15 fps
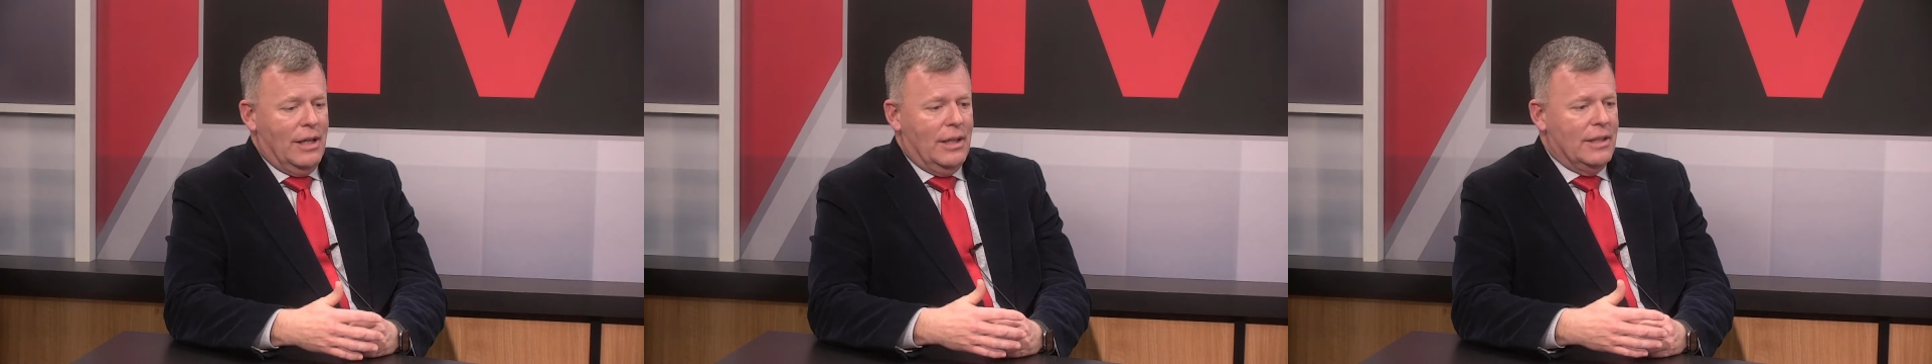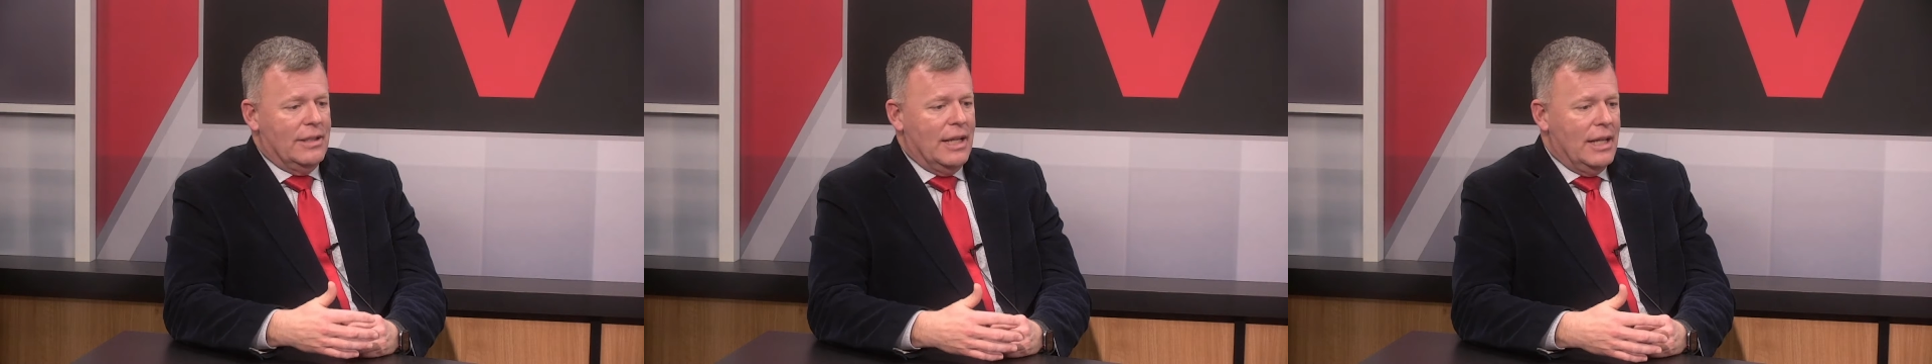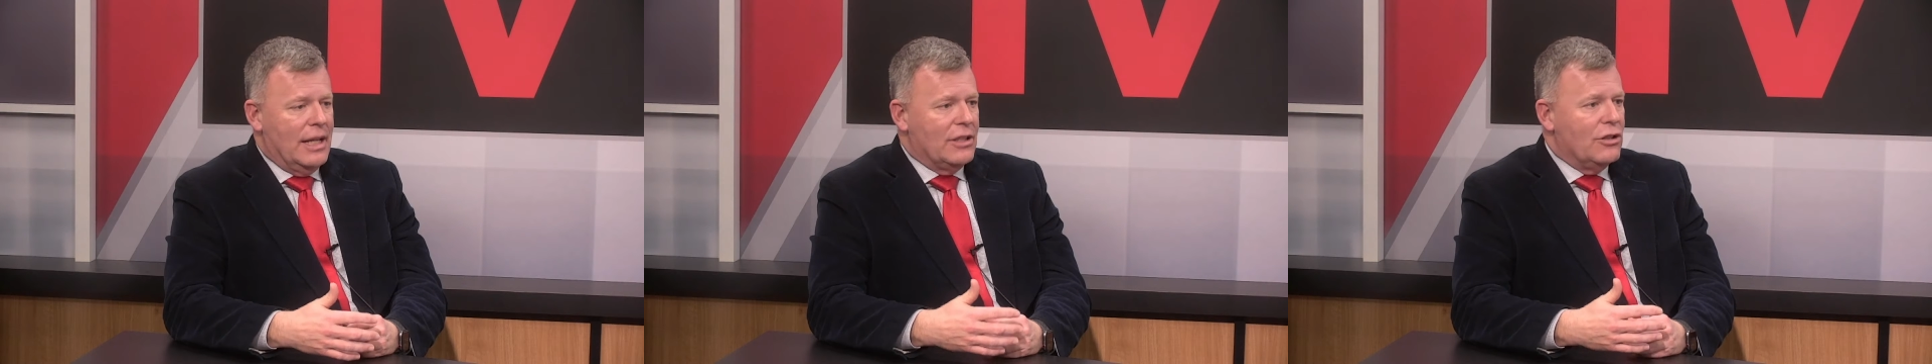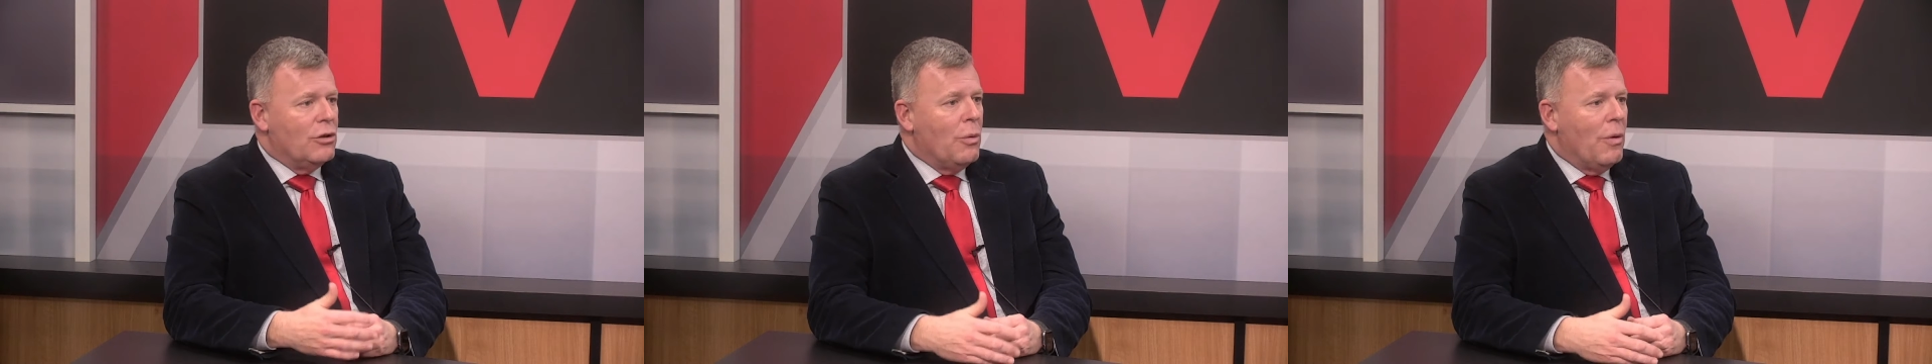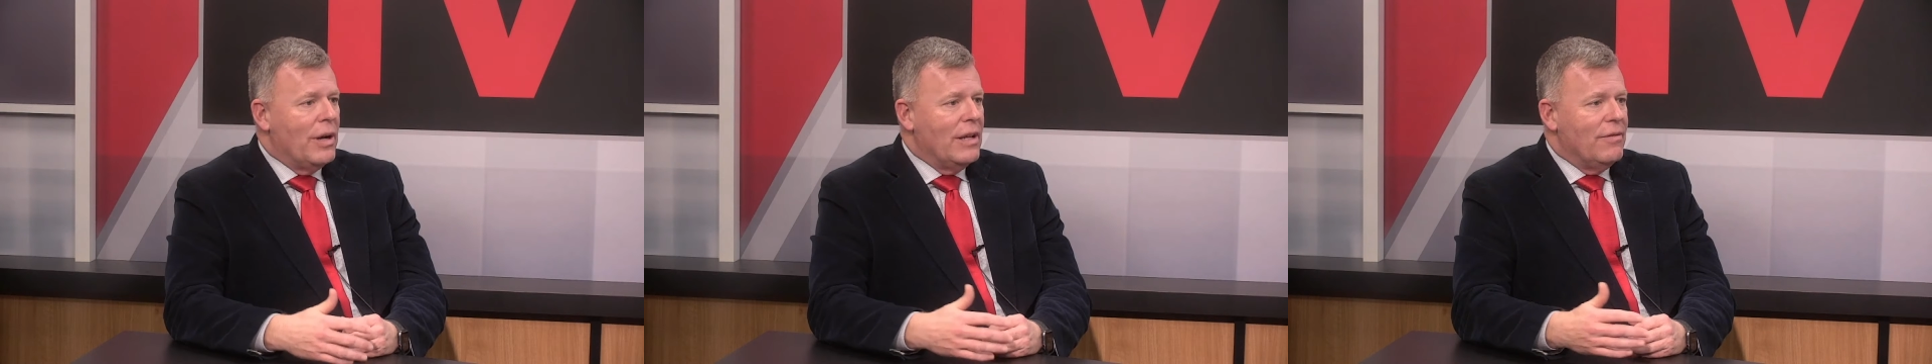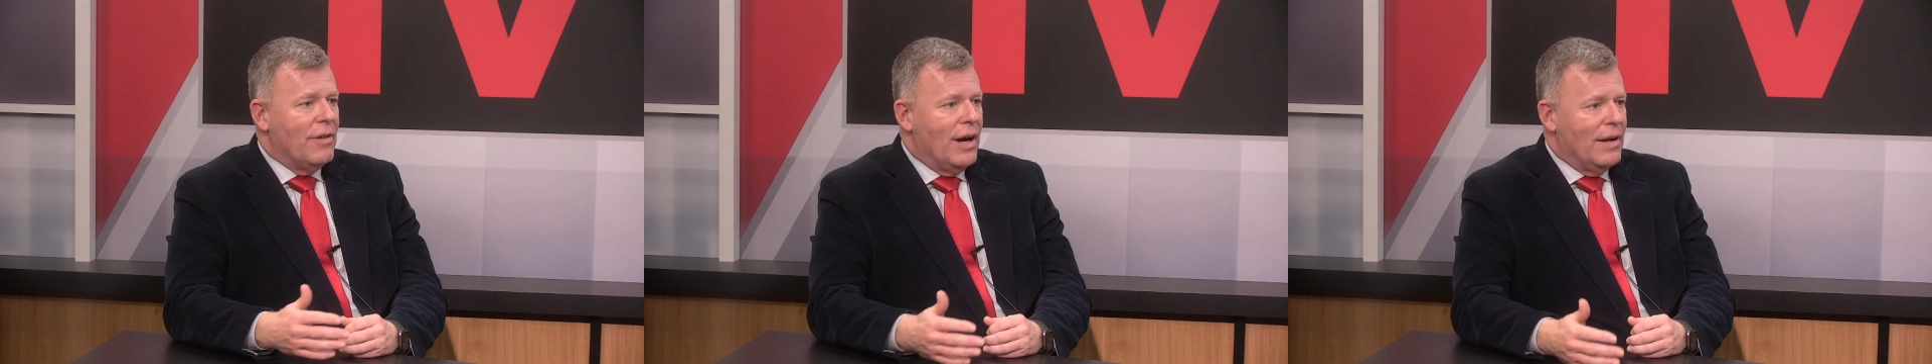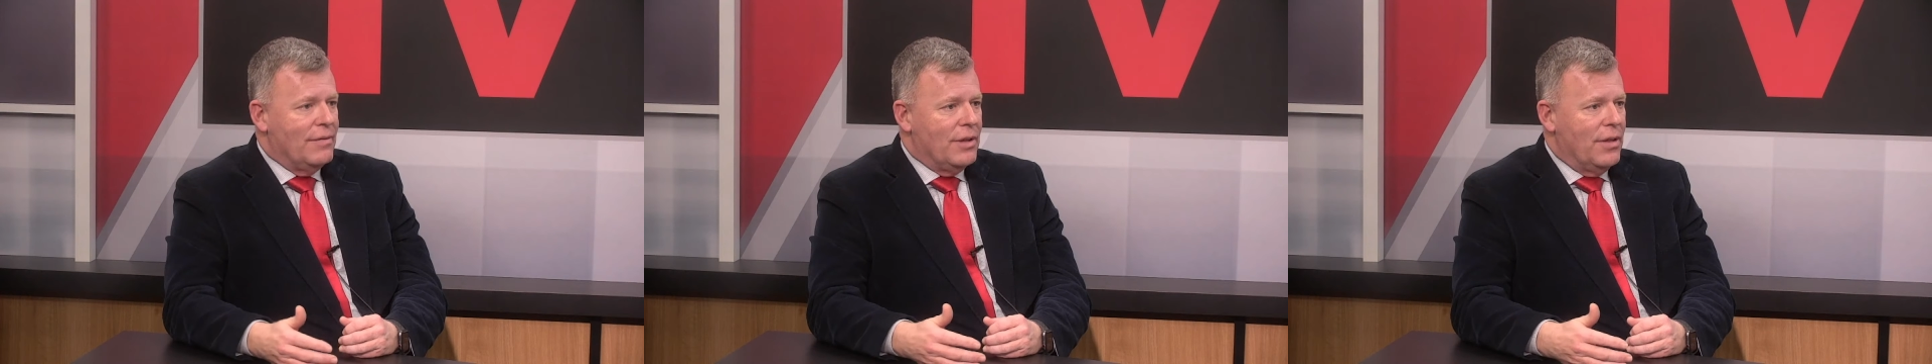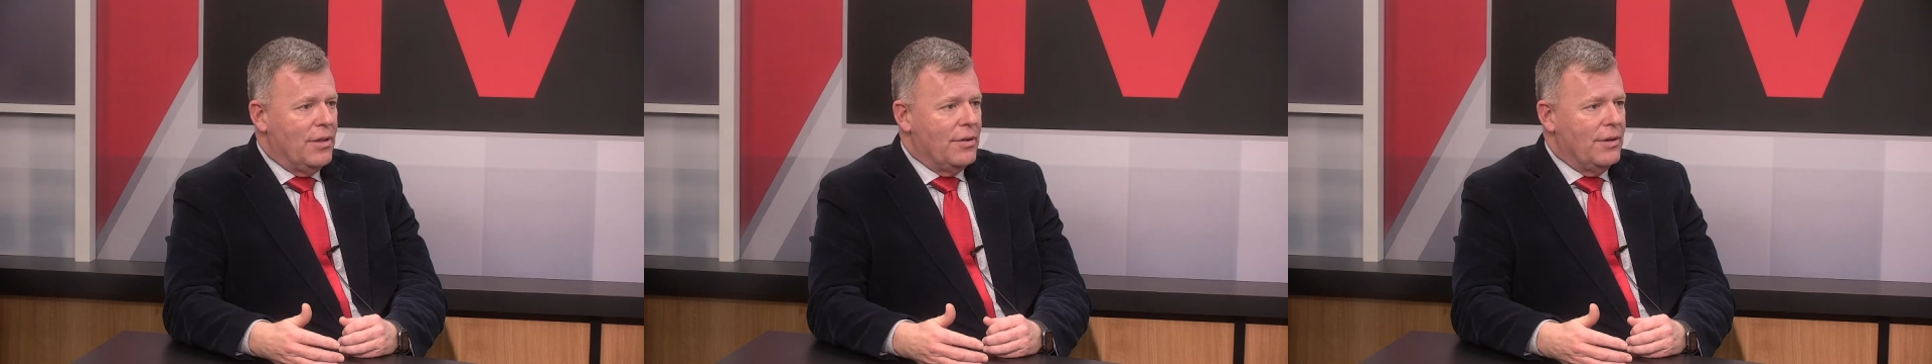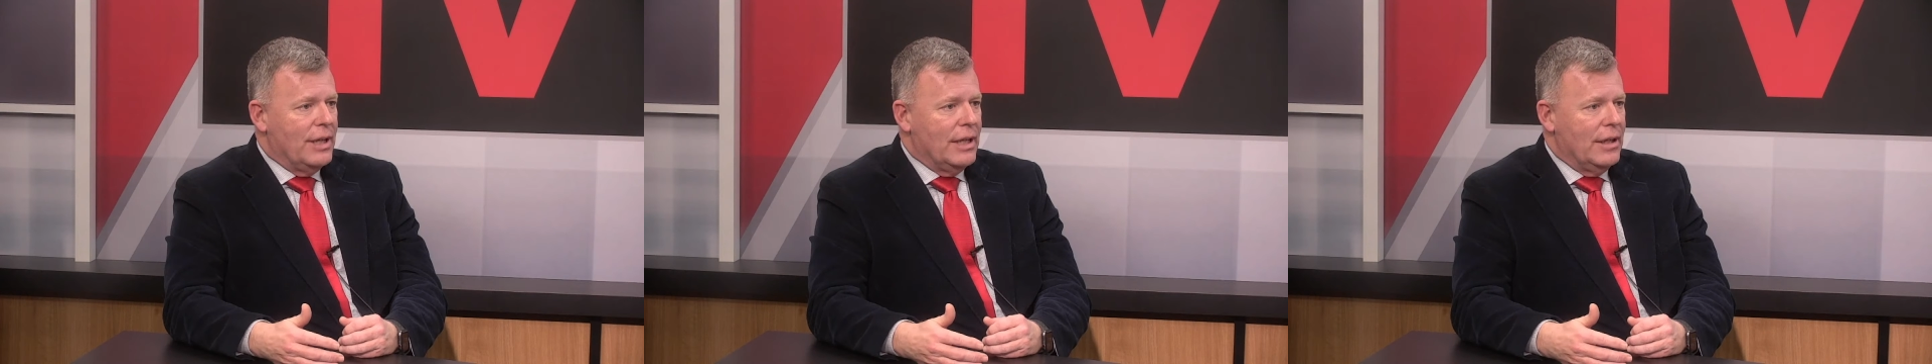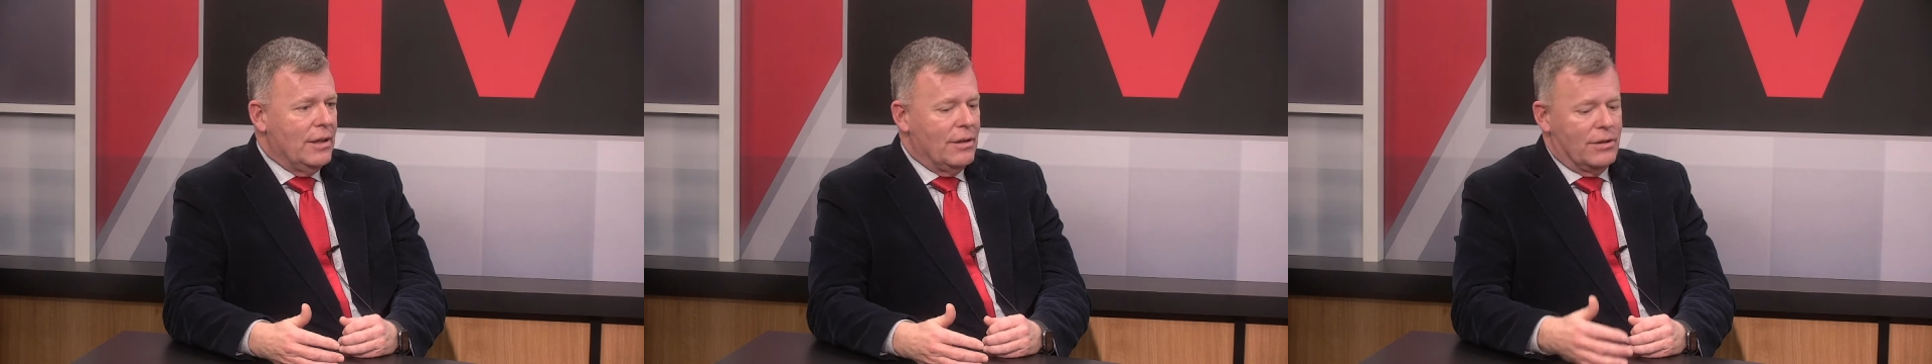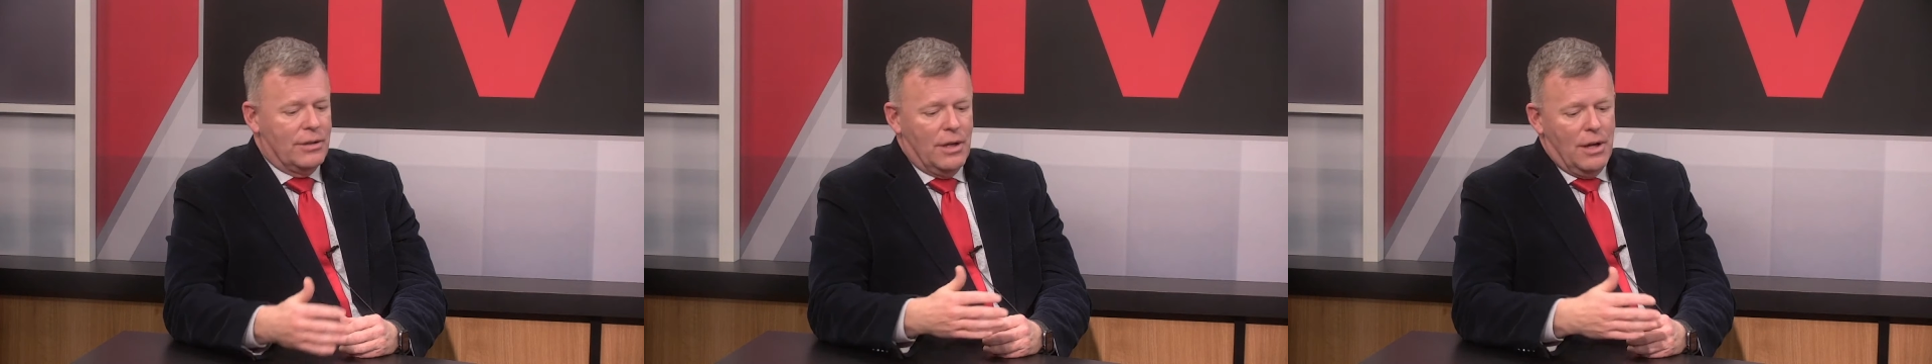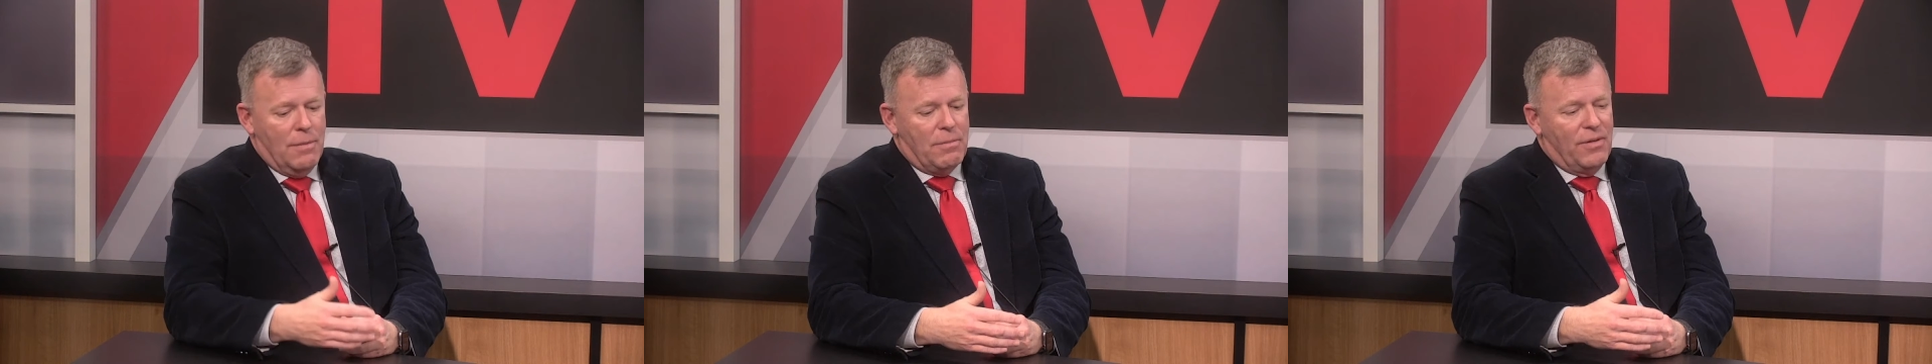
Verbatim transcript: and, let's say that's 25 to 30 years.